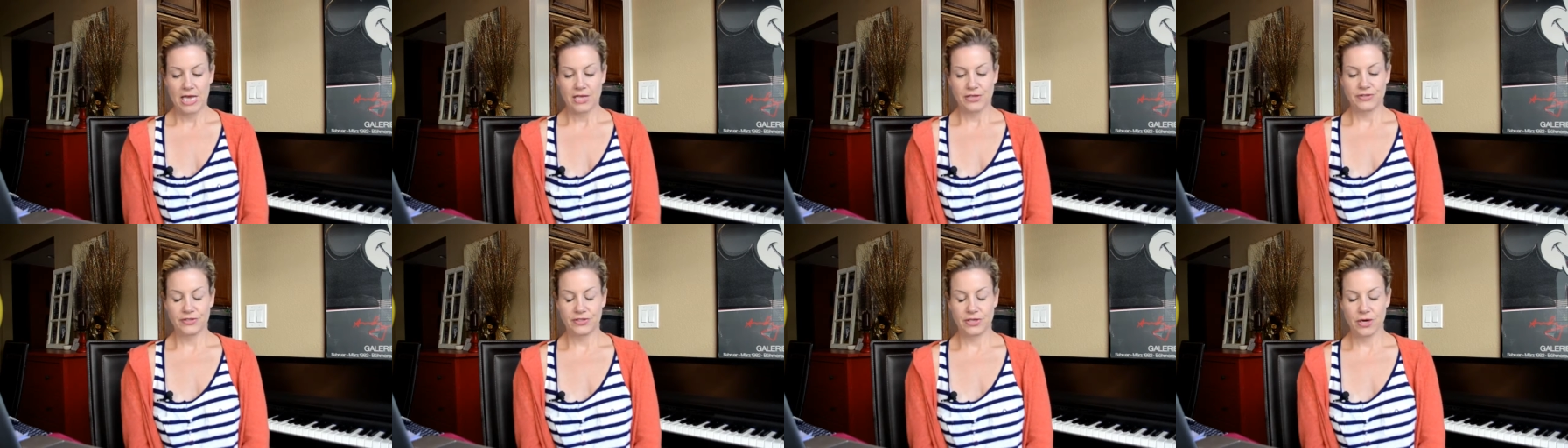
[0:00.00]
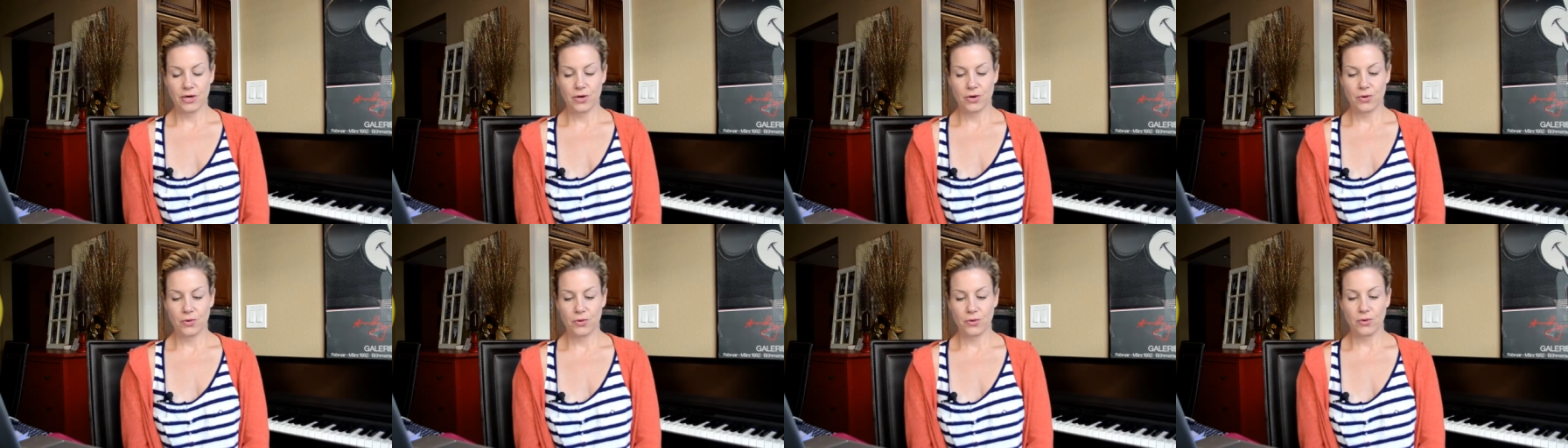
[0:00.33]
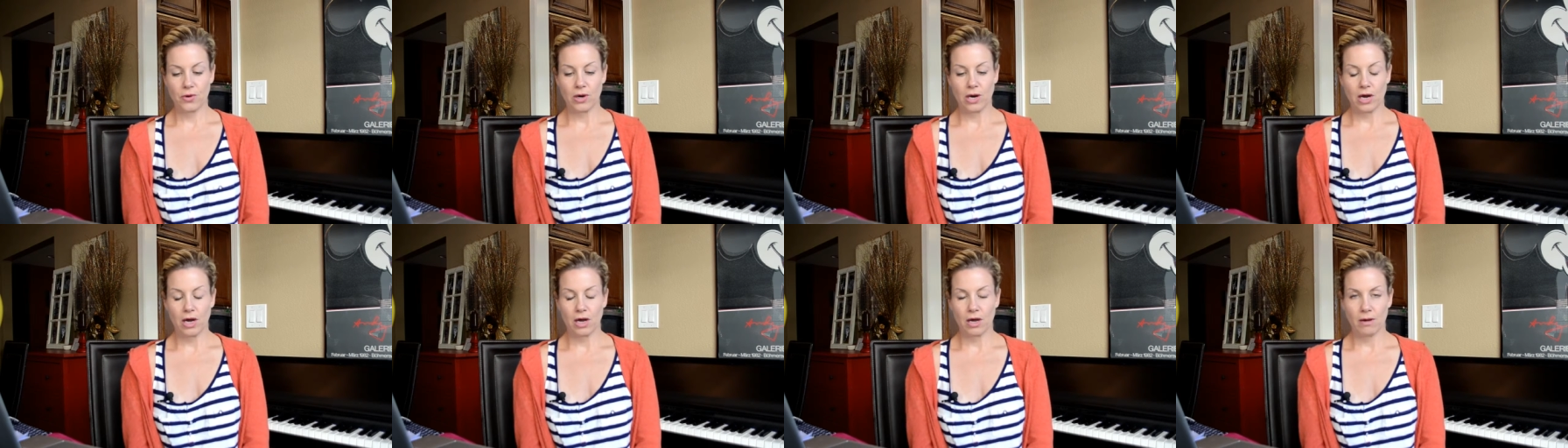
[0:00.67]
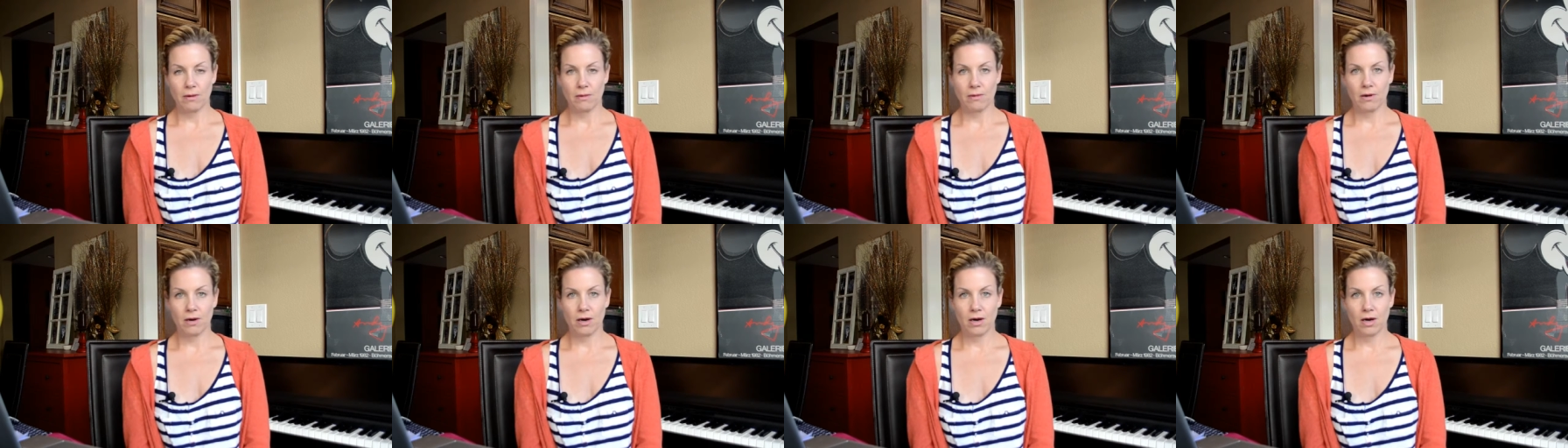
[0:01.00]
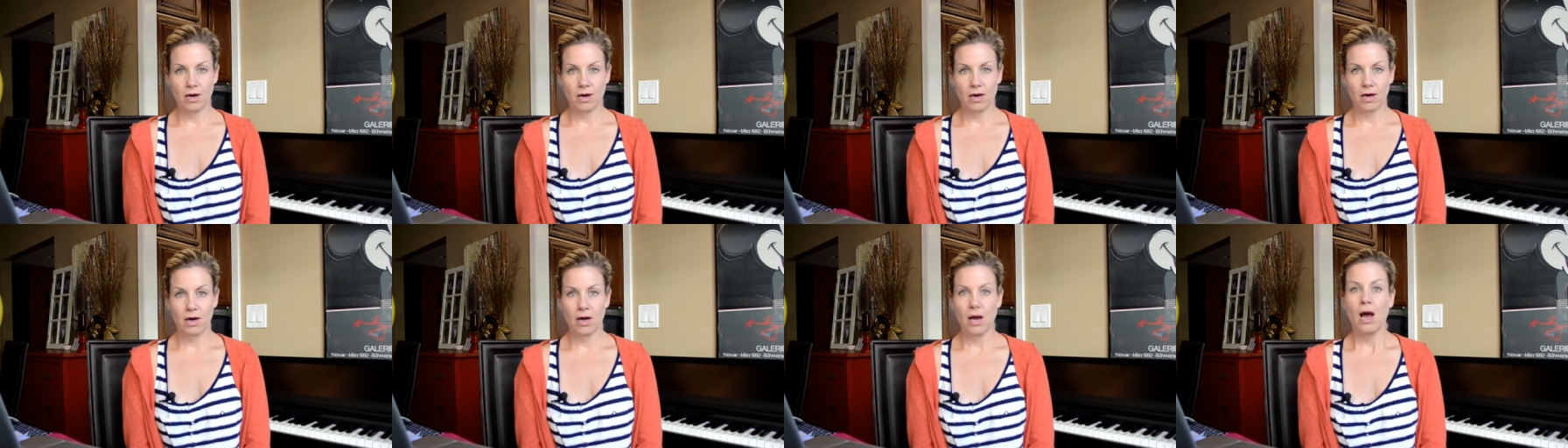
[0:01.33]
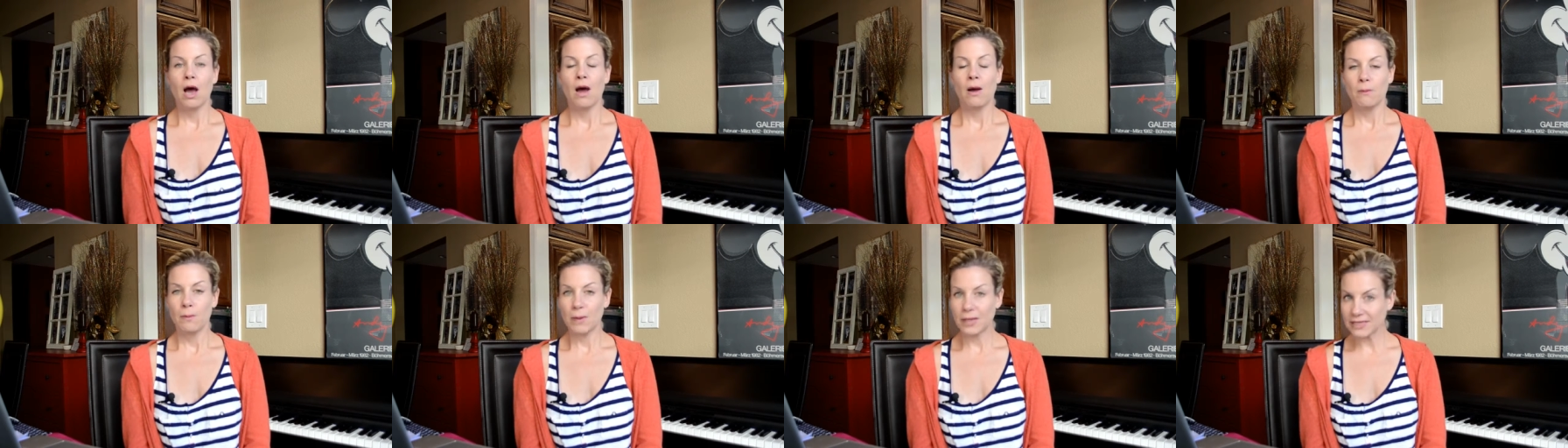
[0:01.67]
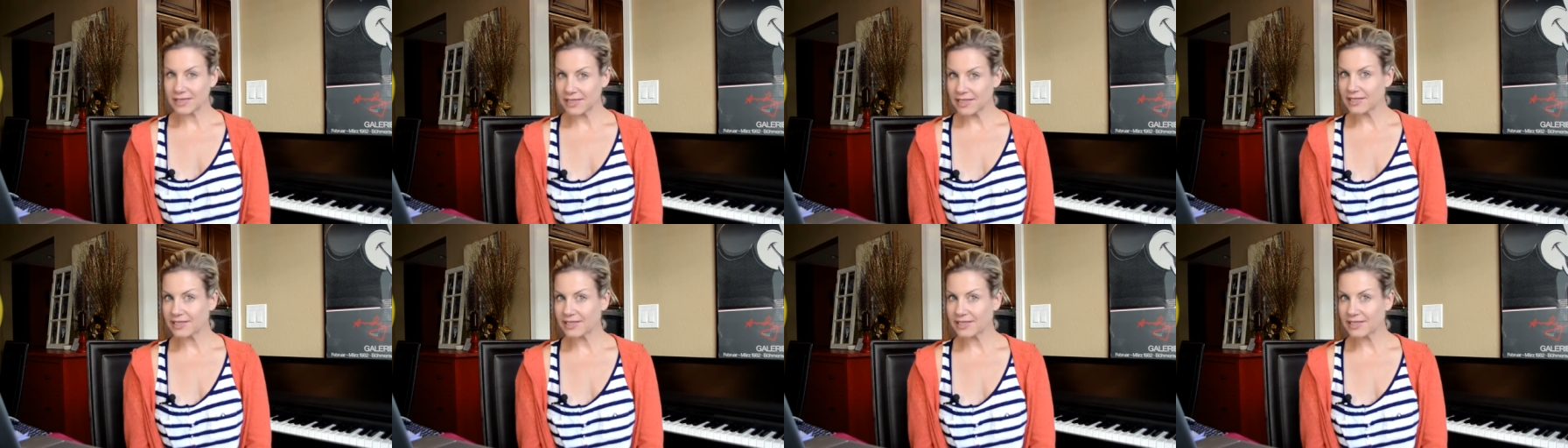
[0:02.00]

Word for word: So most